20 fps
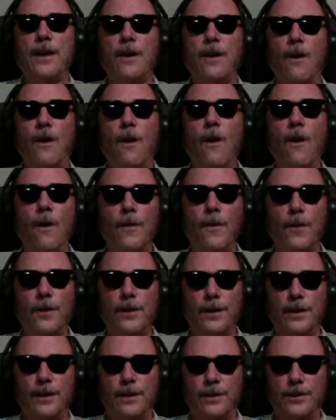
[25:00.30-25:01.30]
all the
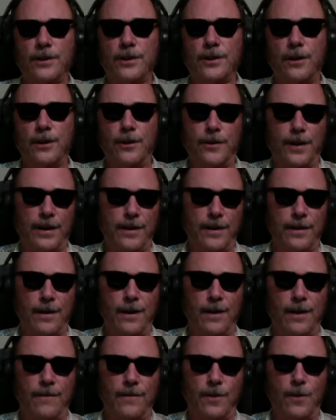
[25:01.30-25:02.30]
little children
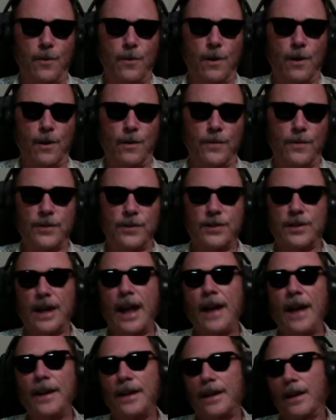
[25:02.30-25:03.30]
of the world
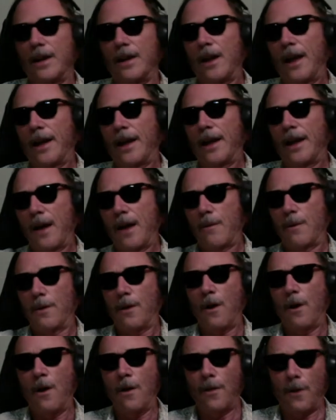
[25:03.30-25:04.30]
standing like that, with
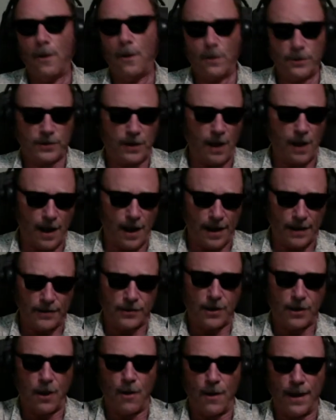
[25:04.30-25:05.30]
all those lines
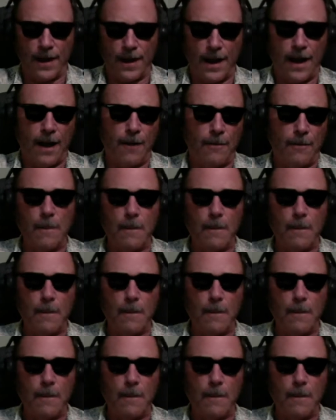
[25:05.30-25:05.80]
going out